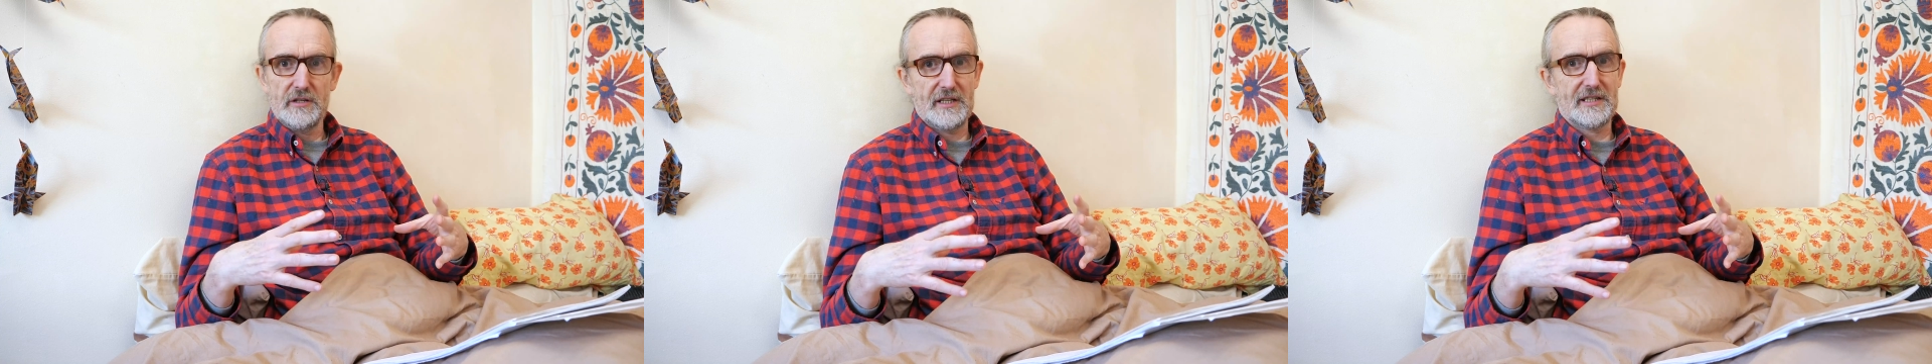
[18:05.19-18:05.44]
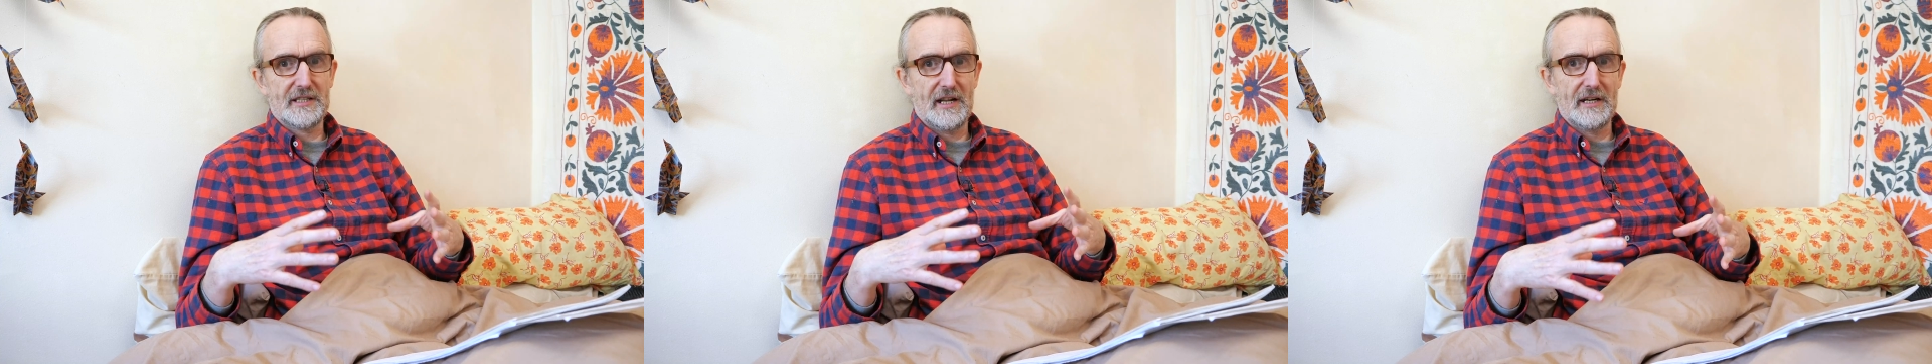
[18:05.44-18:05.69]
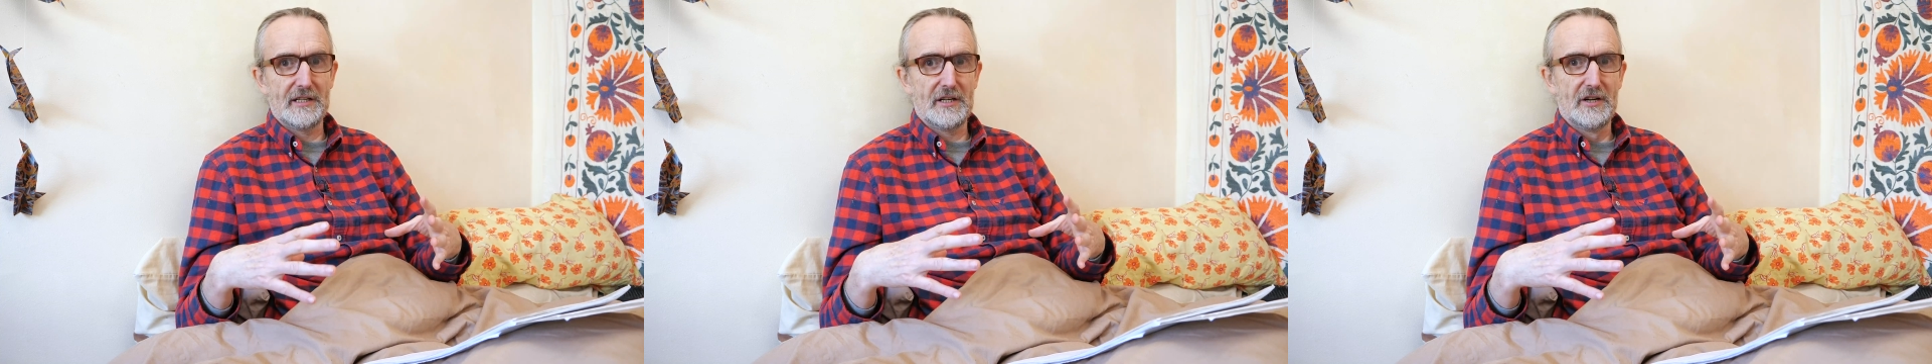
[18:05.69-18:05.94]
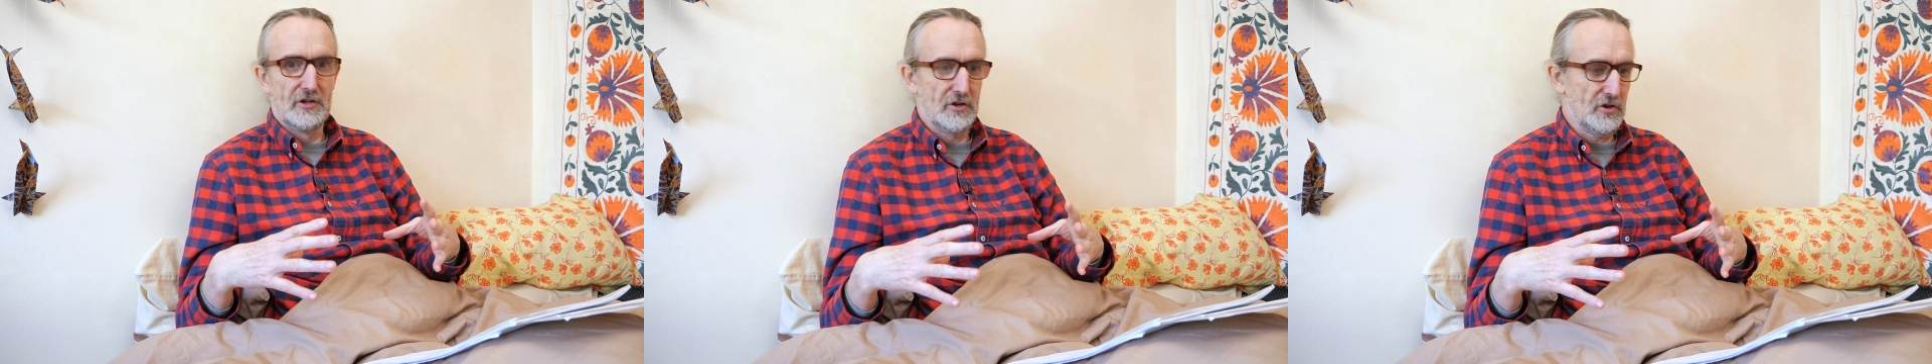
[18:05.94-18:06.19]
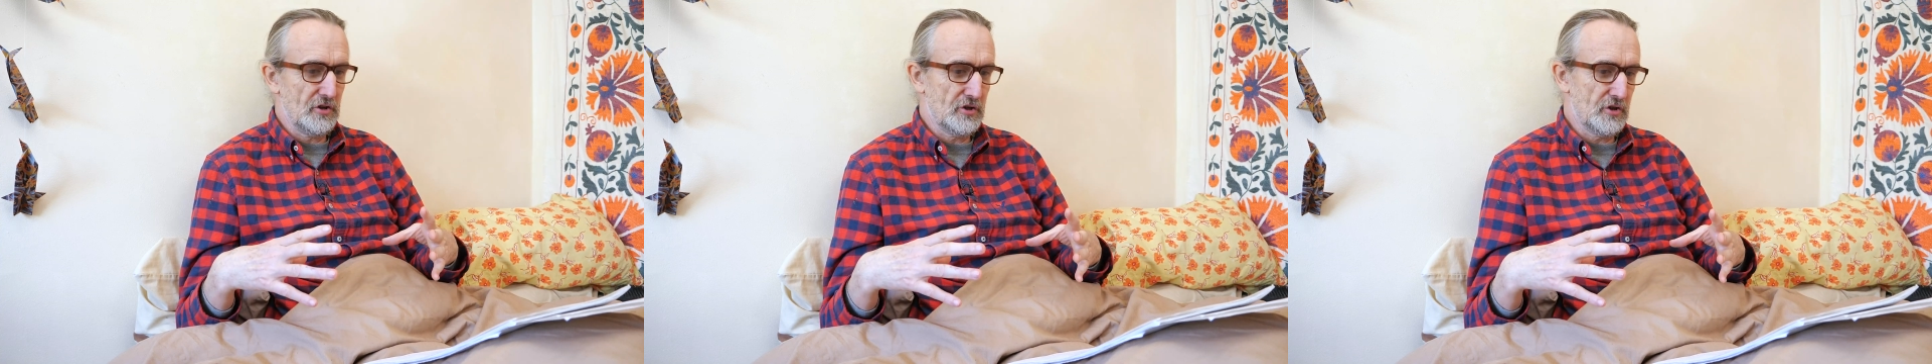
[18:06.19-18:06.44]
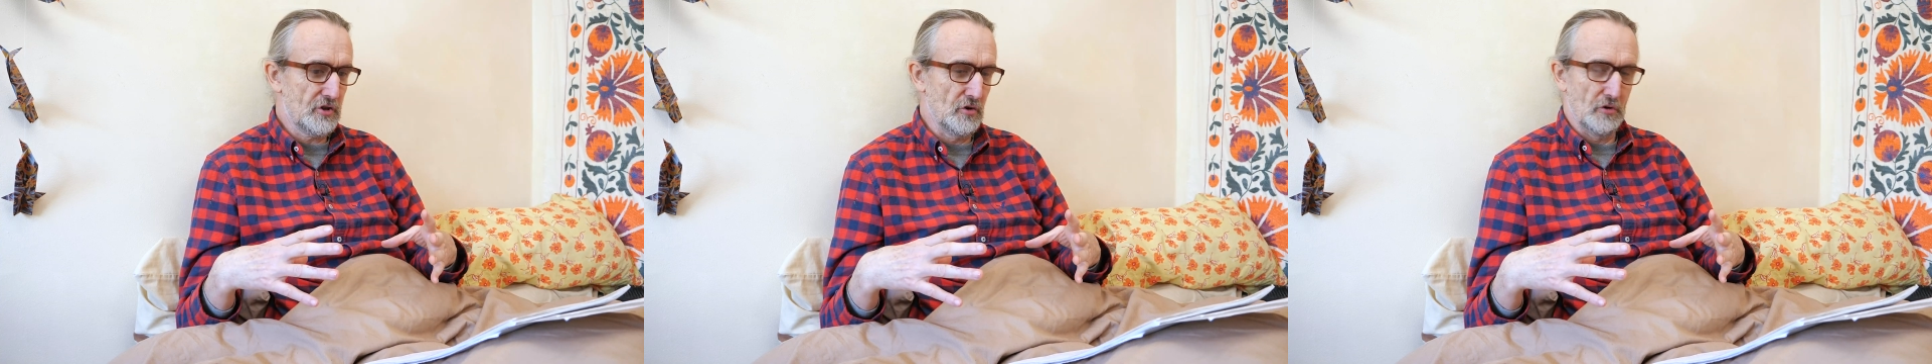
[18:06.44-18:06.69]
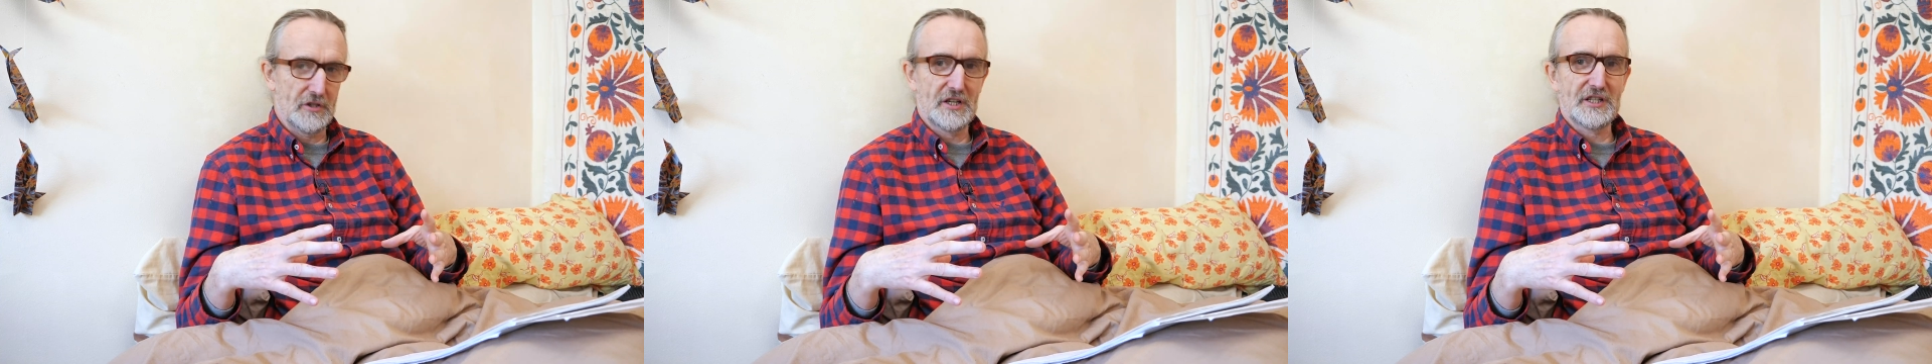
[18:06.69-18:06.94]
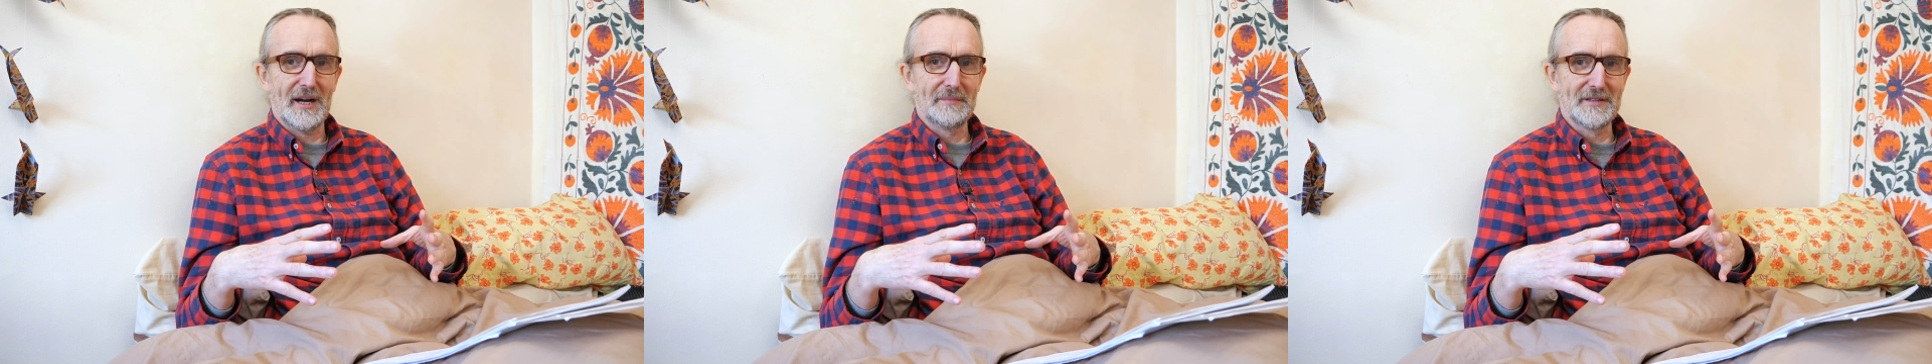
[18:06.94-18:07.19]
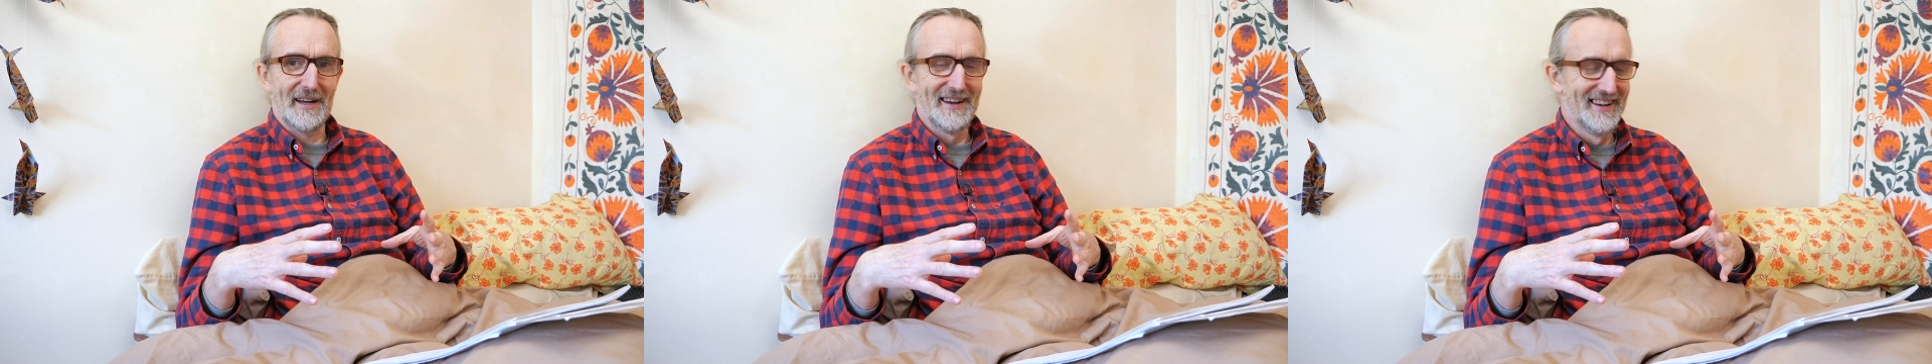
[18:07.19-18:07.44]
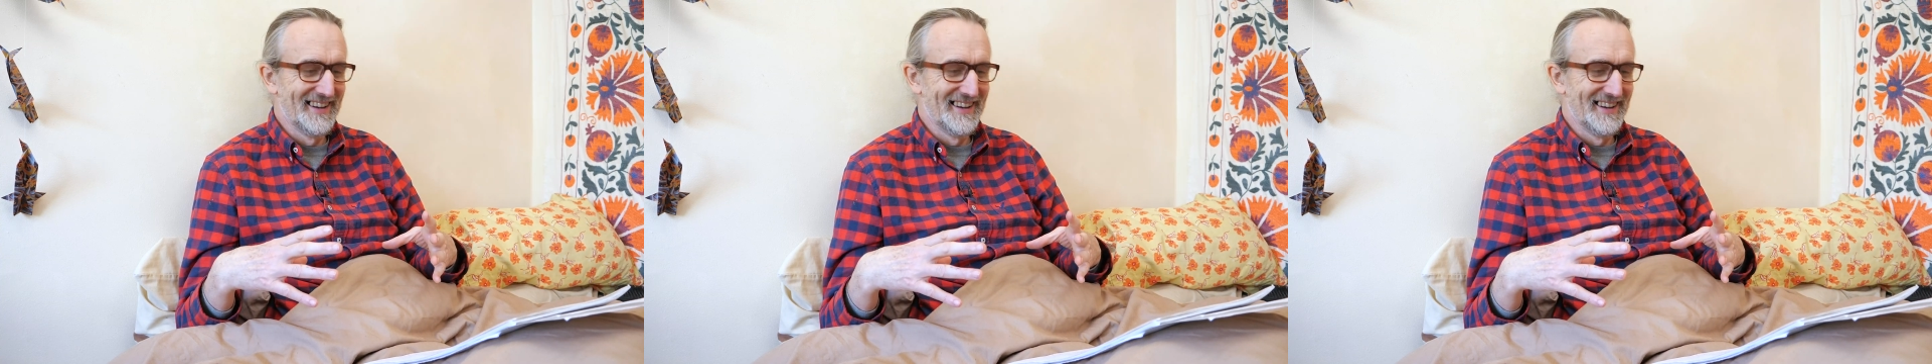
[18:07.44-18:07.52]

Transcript: slightly short chapter